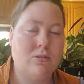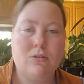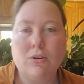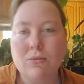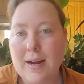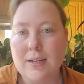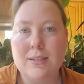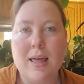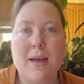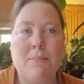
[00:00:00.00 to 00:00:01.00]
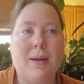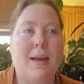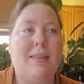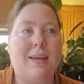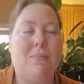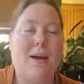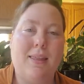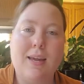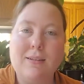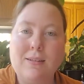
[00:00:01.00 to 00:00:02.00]
corrects them, and then by
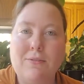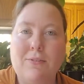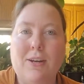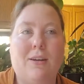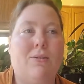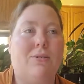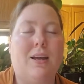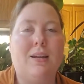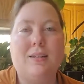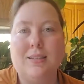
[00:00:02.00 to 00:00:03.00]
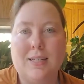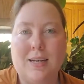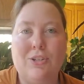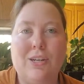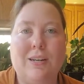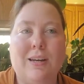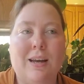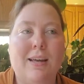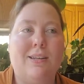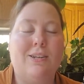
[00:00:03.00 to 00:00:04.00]
the end of the video or the end of the session,
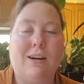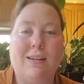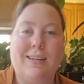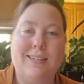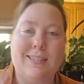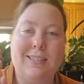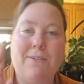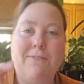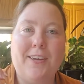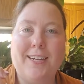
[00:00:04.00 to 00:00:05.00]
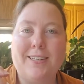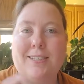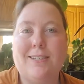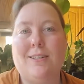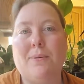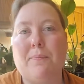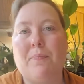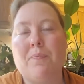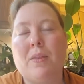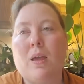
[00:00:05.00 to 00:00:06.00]
the dog is fixed.
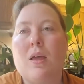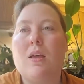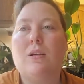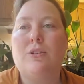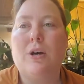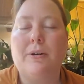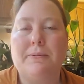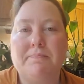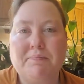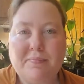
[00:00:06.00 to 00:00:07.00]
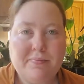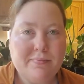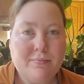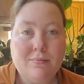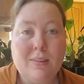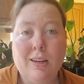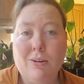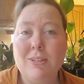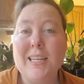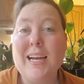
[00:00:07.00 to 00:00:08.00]
So
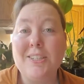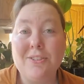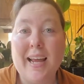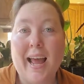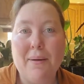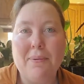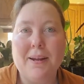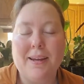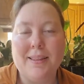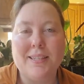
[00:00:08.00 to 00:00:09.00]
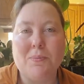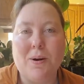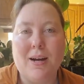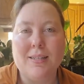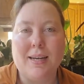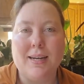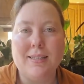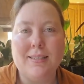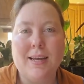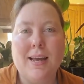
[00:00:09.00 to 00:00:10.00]
what's actually happening in this
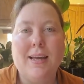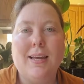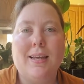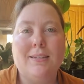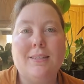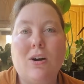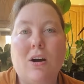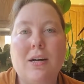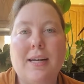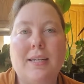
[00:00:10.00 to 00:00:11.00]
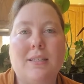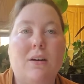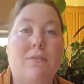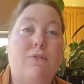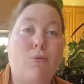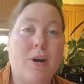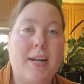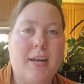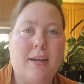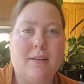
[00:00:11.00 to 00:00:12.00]
process is the dog is
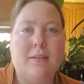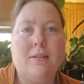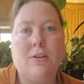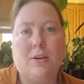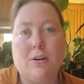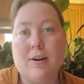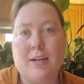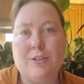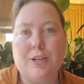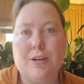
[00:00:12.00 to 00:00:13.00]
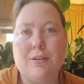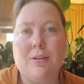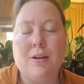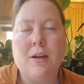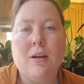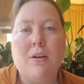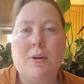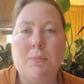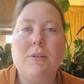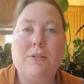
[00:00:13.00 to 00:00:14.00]
avoiding the correction.
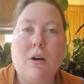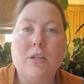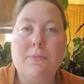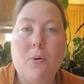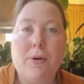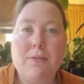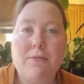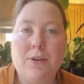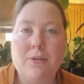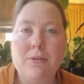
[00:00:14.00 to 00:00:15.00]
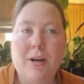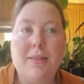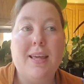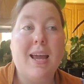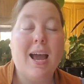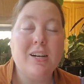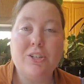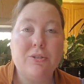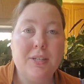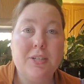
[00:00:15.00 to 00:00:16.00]
From the dog's point of view, they
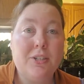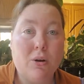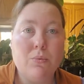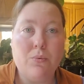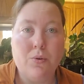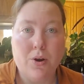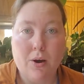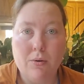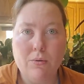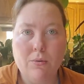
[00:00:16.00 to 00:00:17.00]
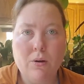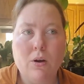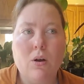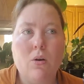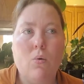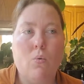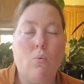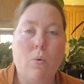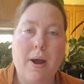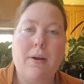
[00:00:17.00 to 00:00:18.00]
actually don't know
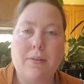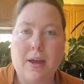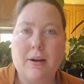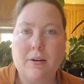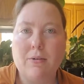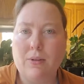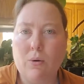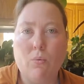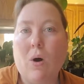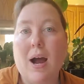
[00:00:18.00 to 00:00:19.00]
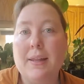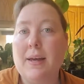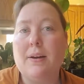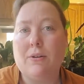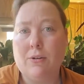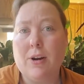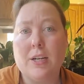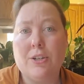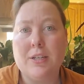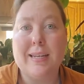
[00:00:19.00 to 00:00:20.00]
where why that
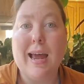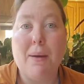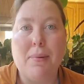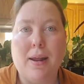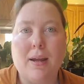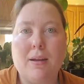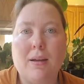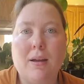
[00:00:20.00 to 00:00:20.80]
correction is happening.